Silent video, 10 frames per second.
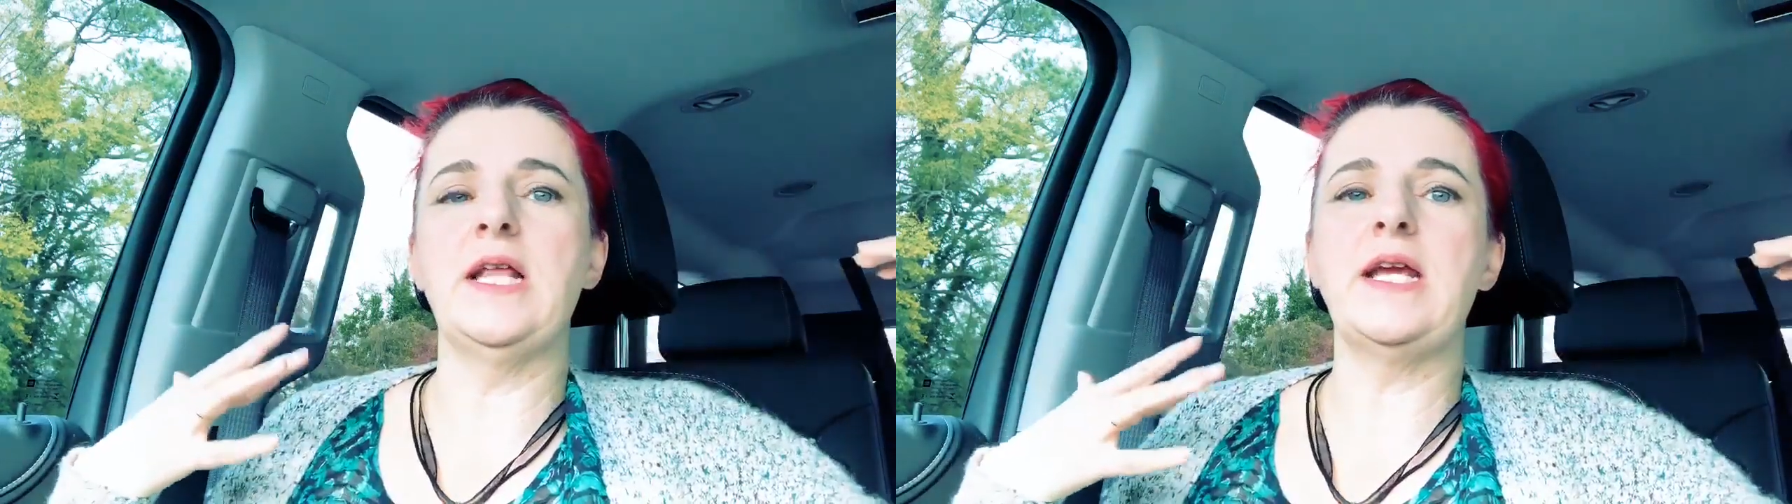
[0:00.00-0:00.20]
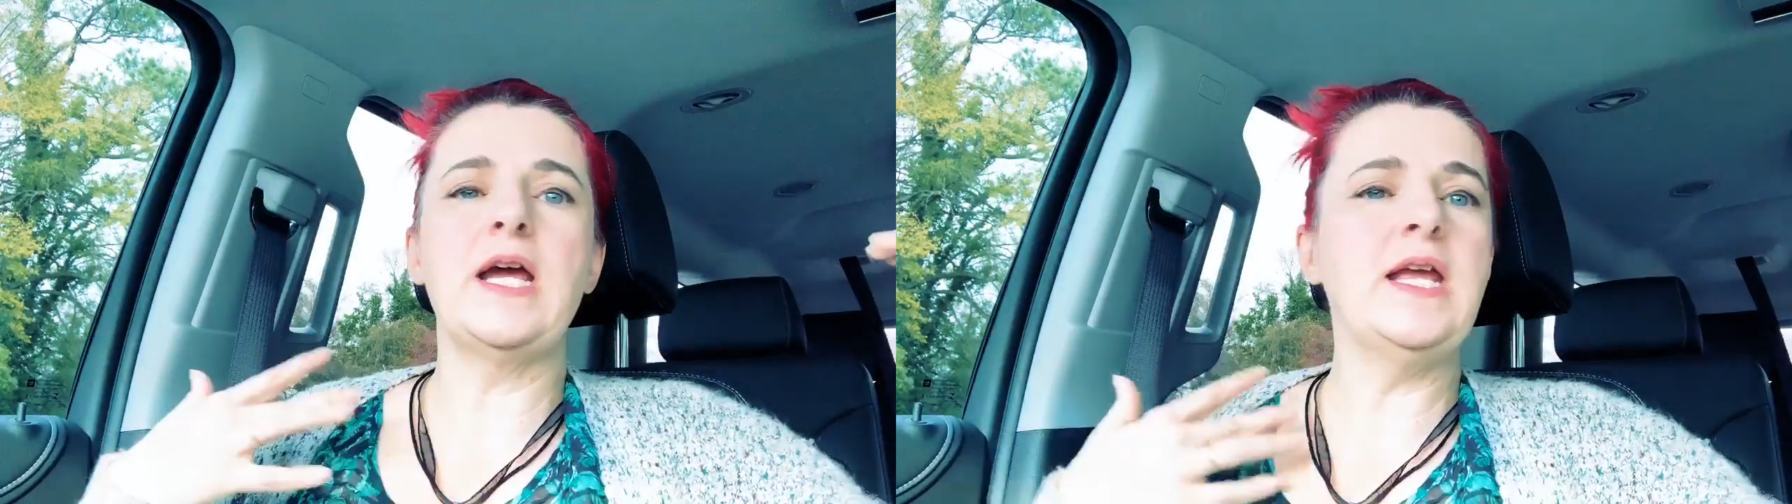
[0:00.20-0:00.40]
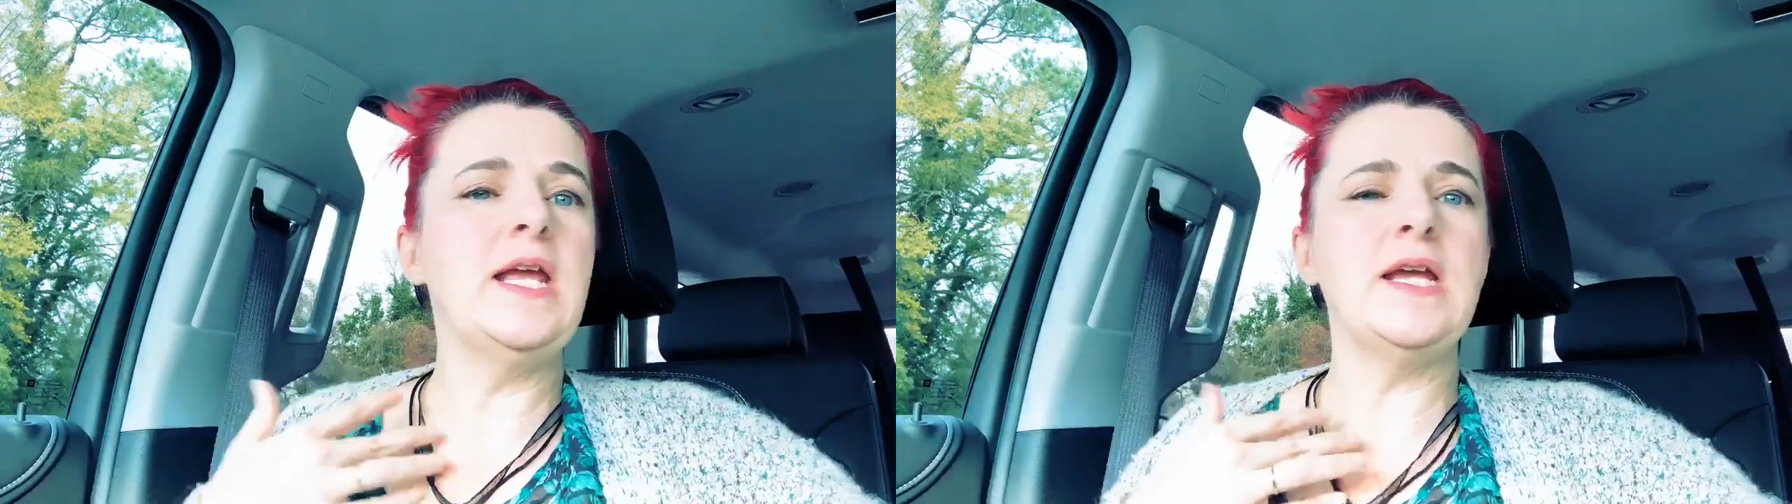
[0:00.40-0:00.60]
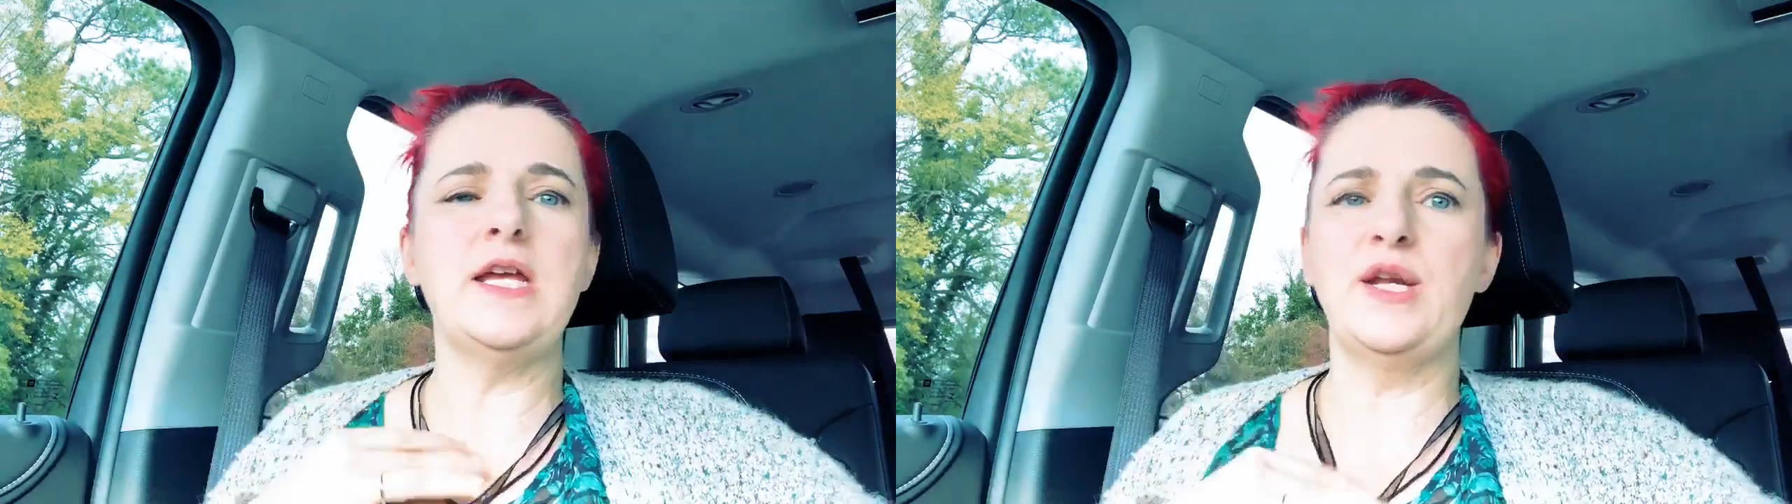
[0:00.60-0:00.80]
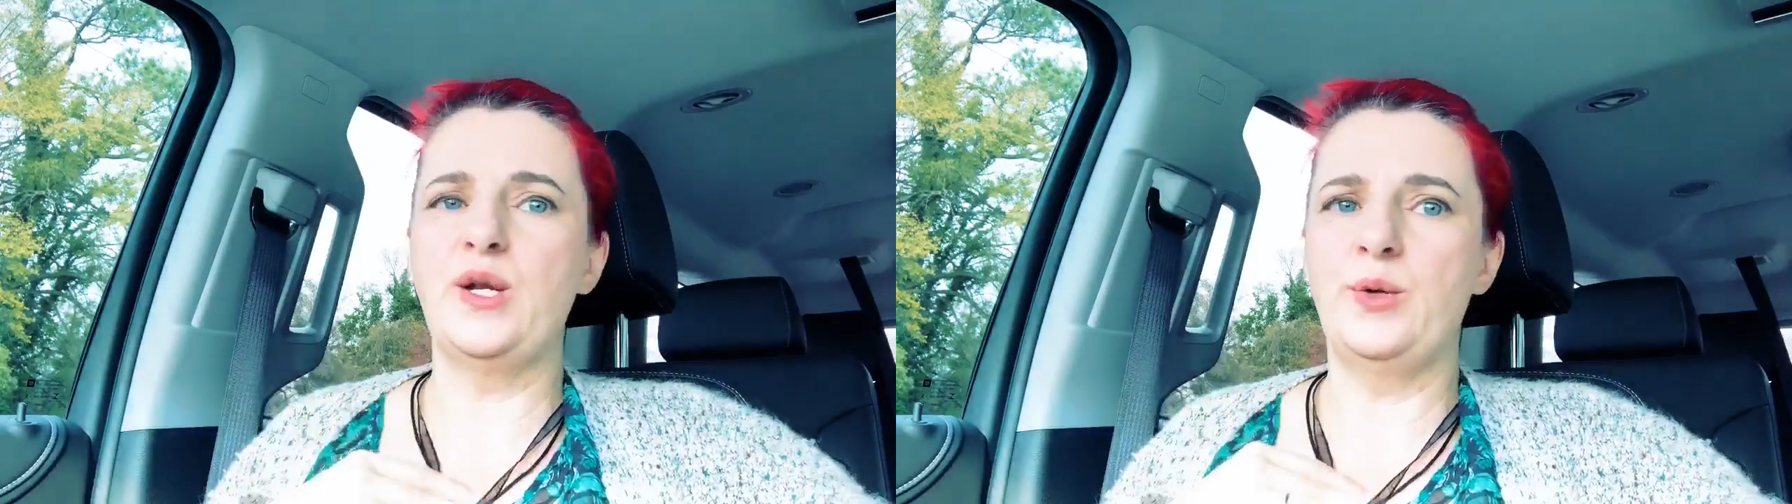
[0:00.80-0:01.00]
Like I can't
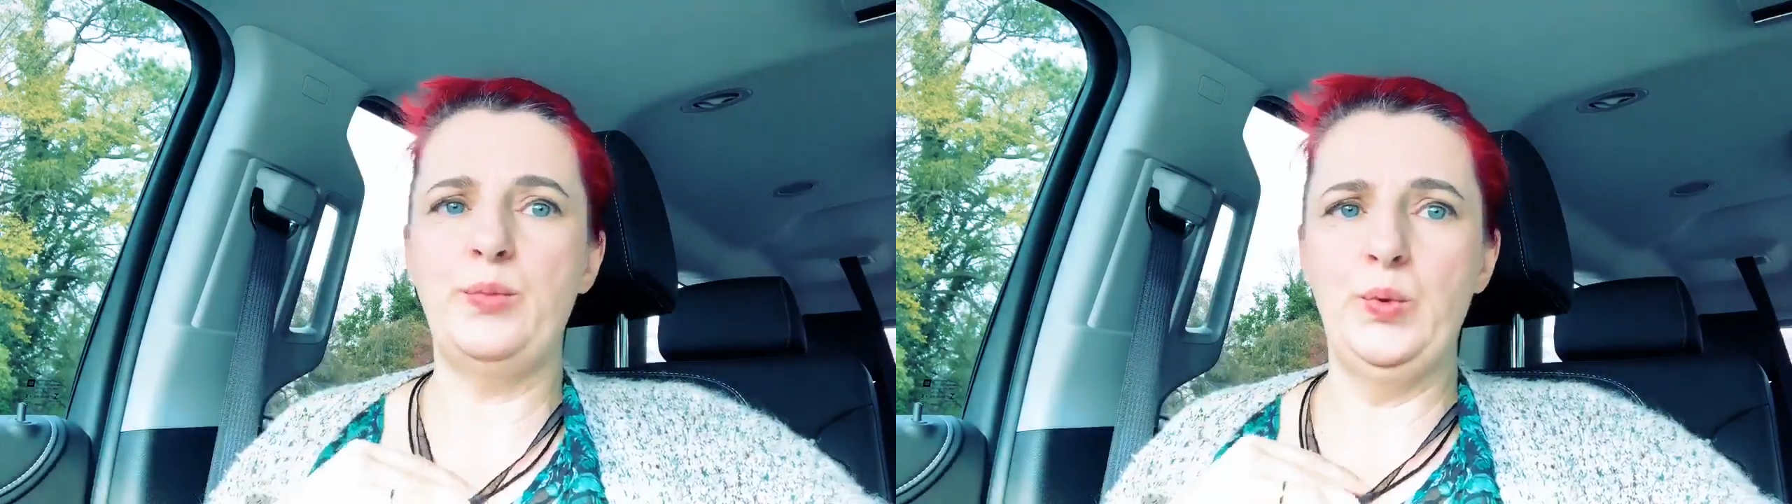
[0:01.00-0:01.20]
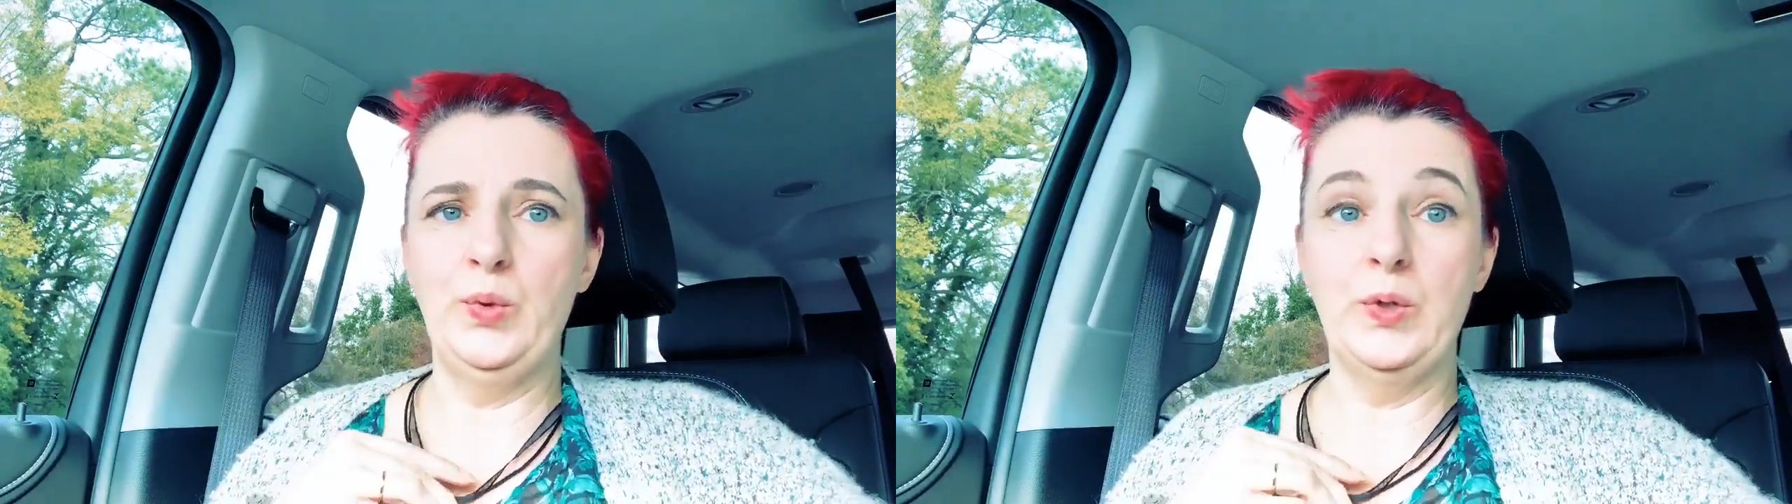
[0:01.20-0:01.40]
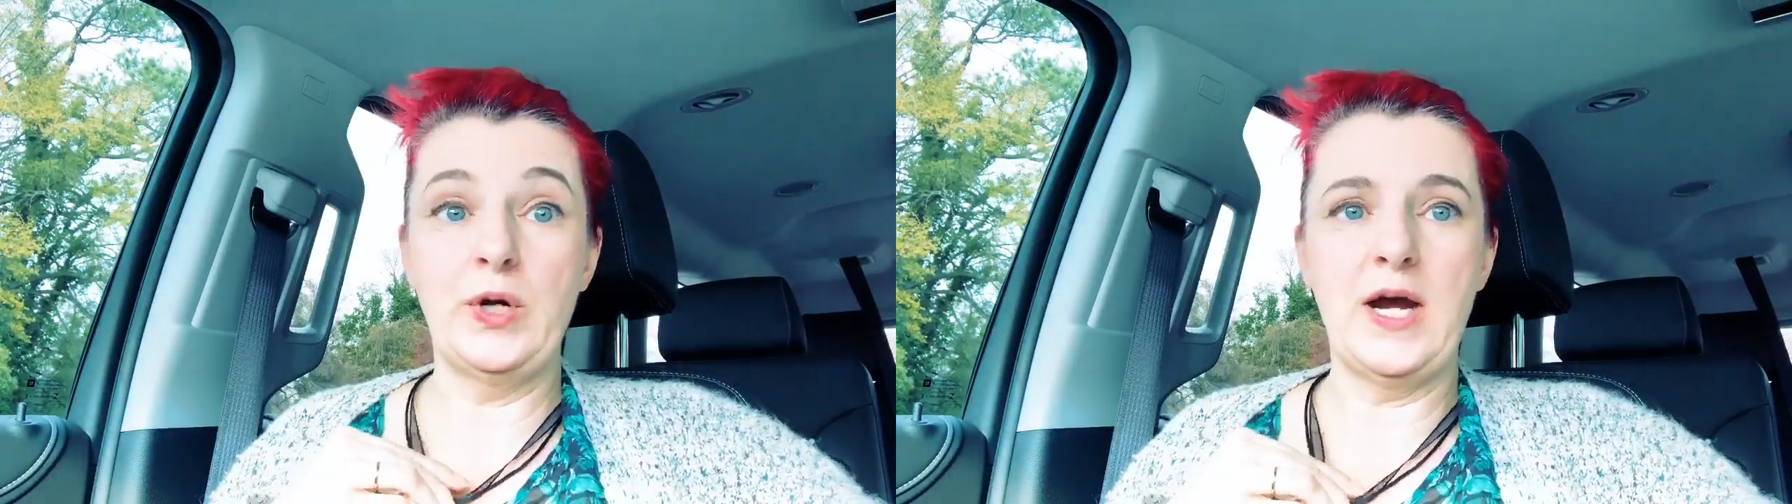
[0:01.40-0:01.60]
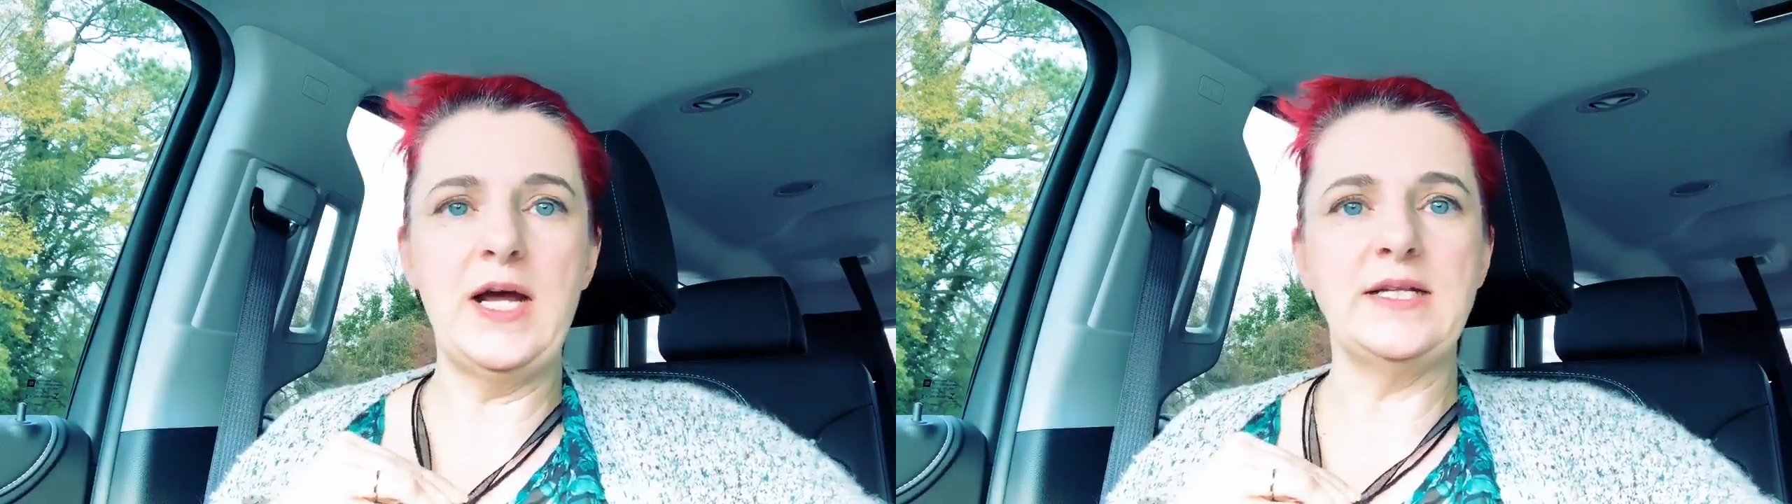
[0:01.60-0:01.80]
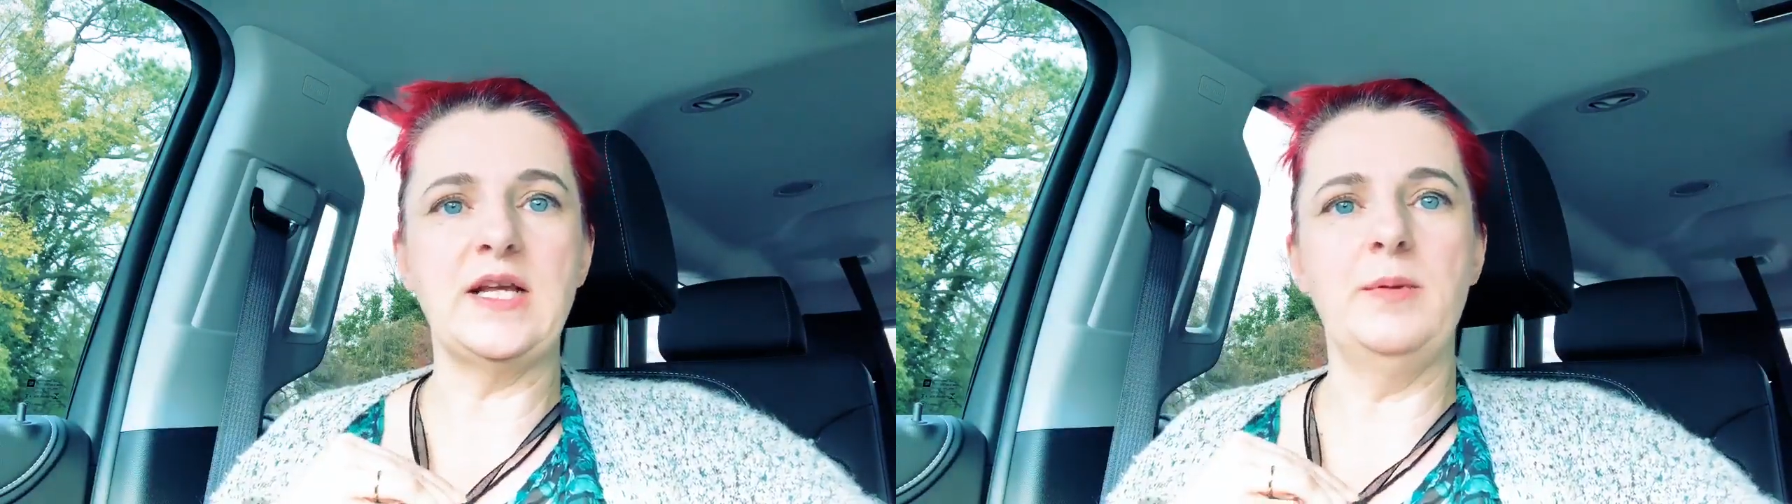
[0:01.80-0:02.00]
get in a pool or a
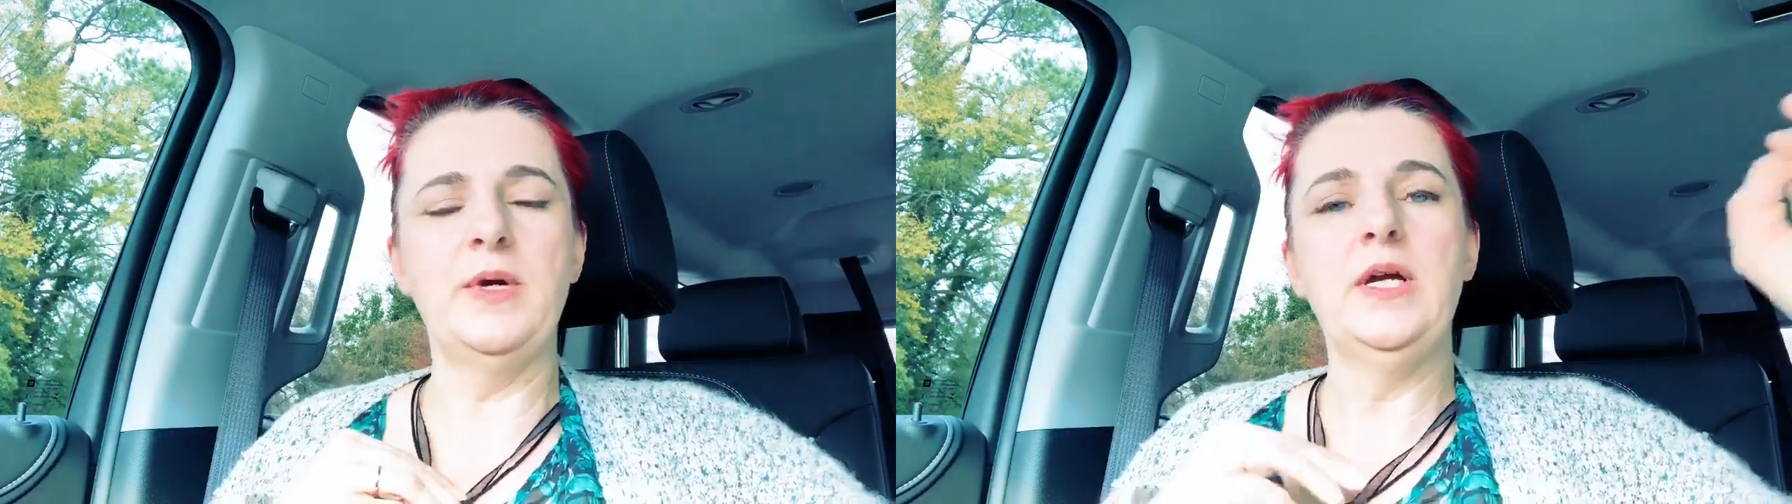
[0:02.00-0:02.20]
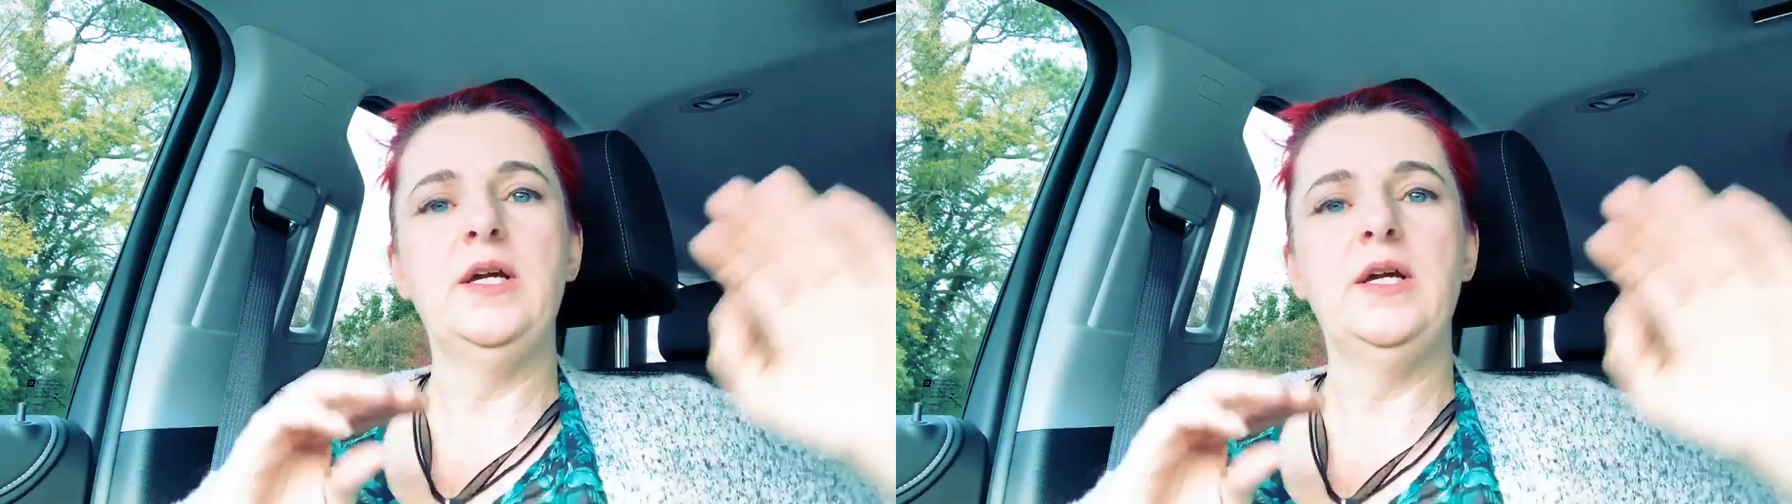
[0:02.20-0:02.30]
hot tub.